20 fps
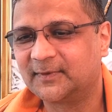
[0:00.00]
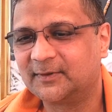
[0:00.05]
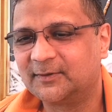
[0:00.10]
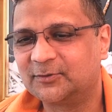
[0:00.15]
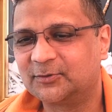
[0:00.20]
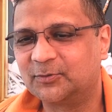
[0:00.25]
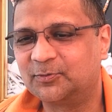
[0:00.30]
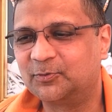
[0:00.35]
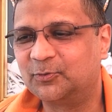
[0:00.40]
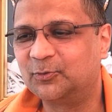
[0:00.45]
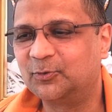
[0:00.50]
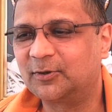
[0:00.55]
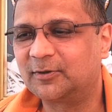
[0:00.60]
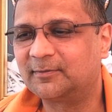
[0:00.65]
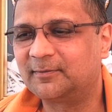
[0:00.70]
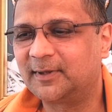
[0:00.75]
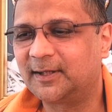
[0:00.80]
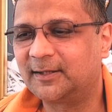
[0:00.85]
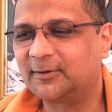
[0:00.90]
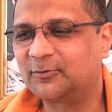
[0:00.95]
So poor
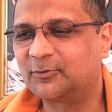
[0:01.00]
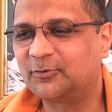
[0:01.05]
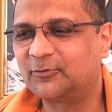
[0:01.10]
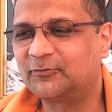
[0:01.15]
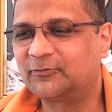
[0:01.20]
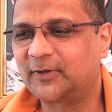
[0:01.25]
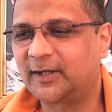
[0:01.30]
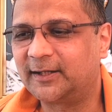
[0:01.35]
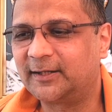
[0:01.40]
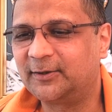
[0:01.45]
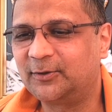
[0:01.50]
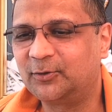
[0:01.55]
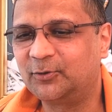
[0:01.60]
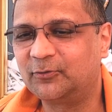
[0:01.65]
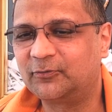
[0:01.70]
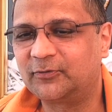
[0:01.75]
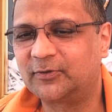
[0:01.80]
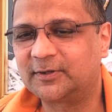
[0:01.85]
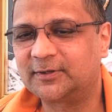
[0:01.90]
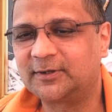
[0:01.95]
man could find
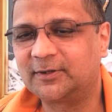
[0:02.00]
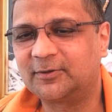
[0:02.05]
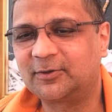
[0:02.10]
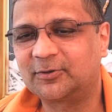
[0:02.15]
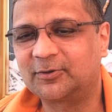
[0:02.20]
no further